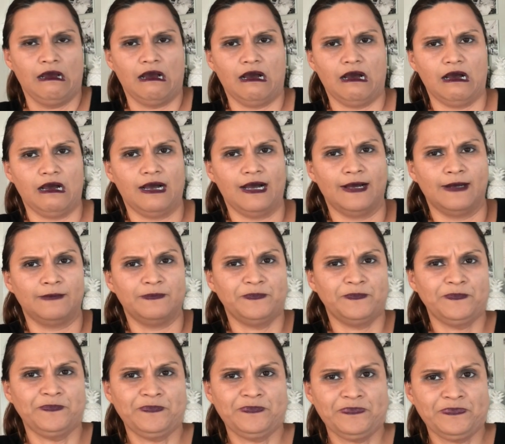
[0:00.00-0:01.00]

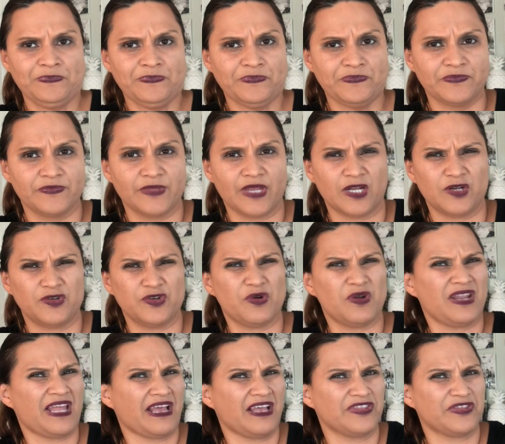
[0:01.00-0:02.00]
um, I don't
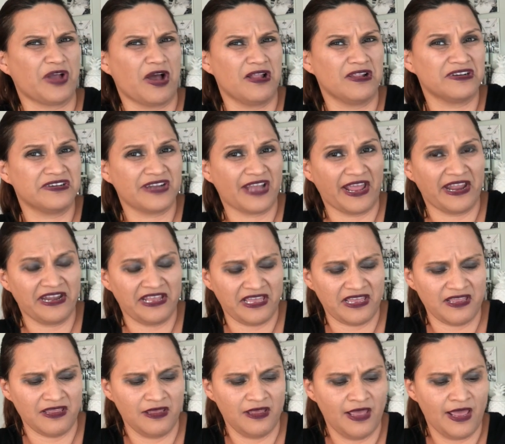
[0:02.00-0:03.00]
know, like a dollar ninety.